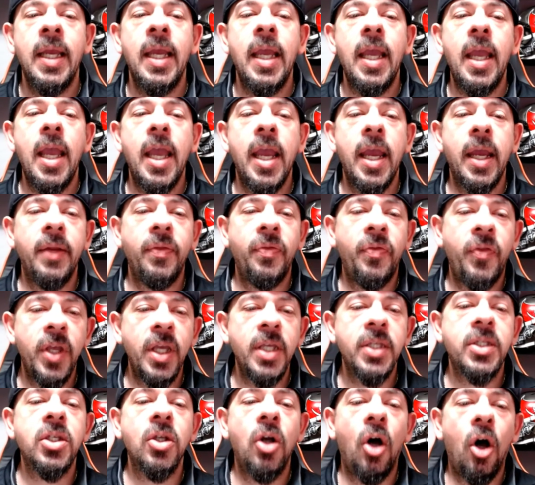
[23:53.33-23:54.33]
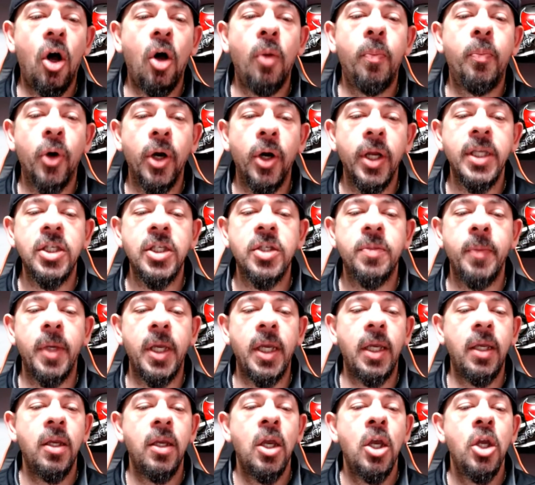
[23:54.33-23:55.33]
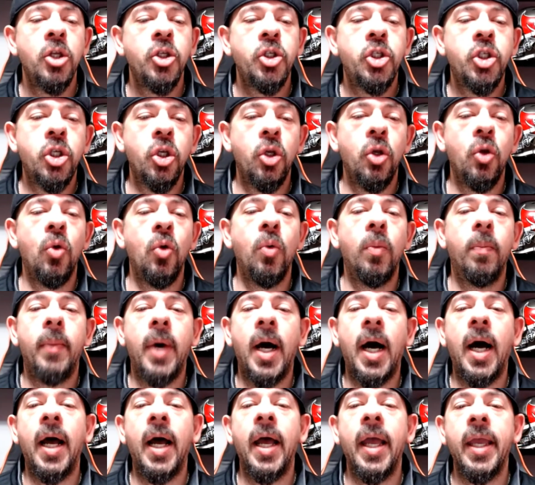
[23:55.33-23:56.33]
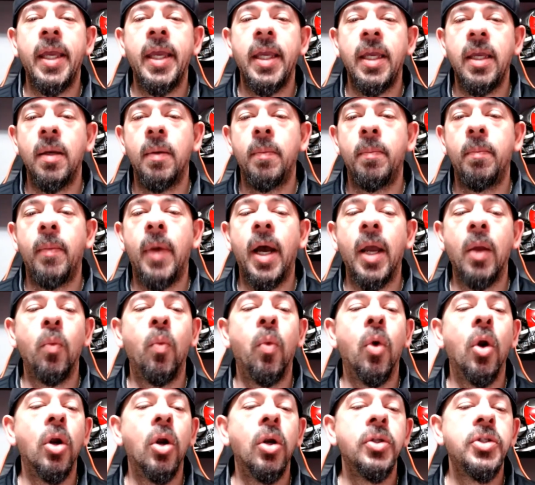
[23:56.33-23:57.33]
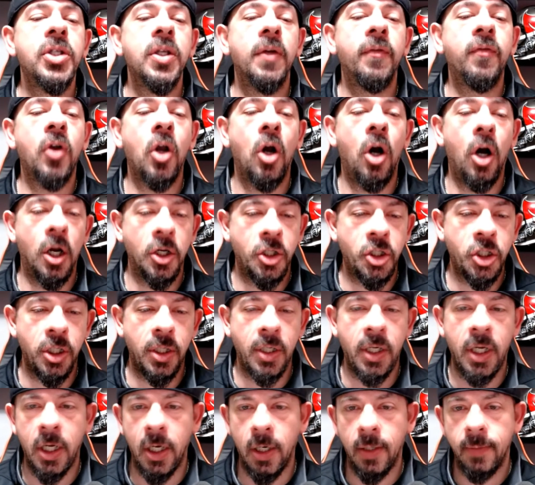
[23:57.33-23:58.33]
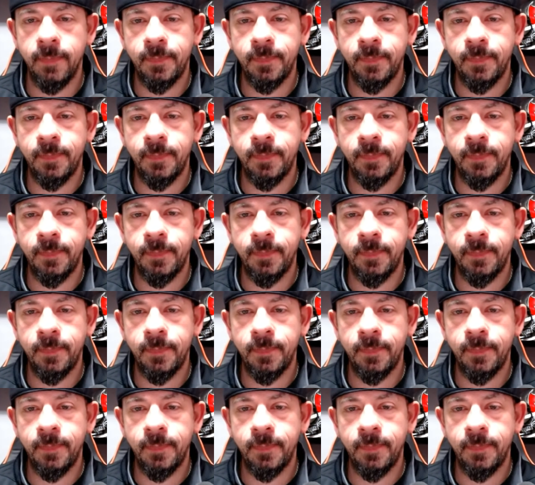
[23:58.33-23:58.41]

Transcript: And this all brings me to my words of caution here.